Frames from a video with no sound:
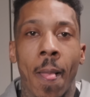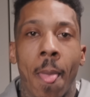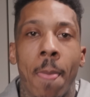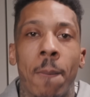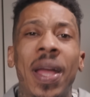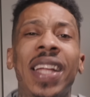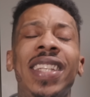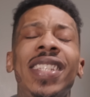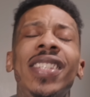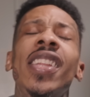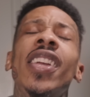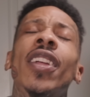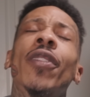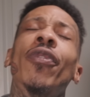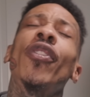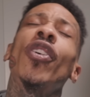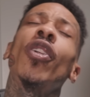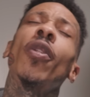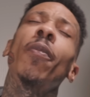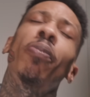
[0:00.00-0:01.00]
Makes these niggas
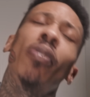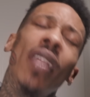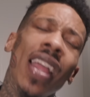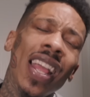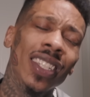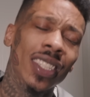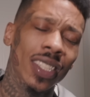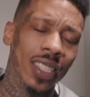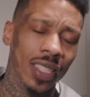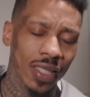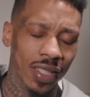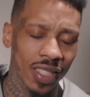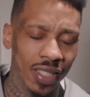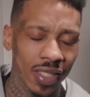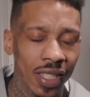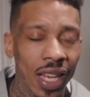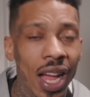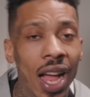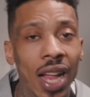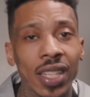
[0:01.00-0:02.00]
feel the pressure, cause
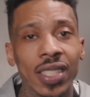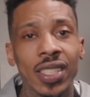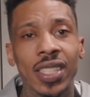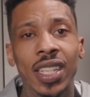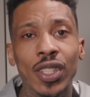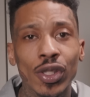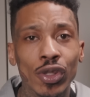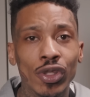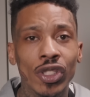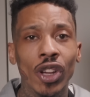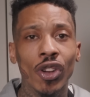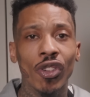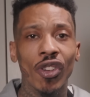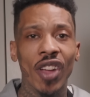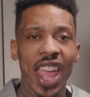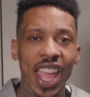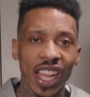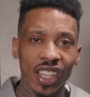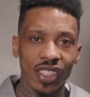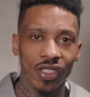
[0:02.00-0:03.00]
Dollar says you told
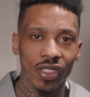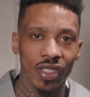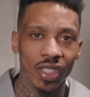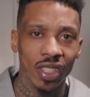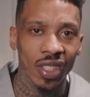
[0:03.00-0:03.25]
extra,